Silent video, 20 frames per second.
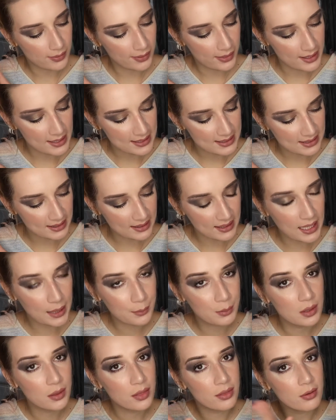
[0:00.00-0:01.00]
this
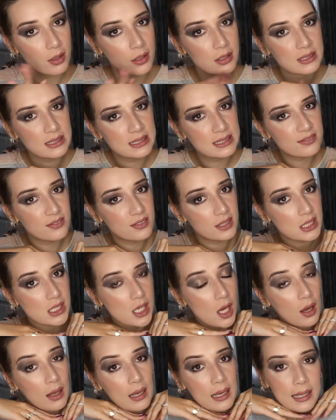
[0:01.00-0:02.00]
Game of Thrones
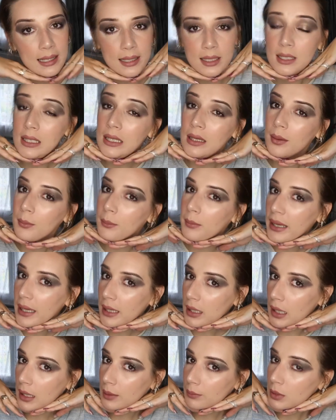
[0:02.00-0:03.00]
finale
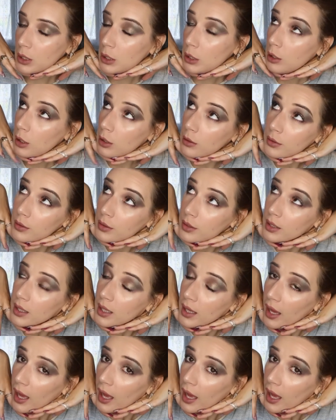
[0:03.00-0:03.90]
makeup look.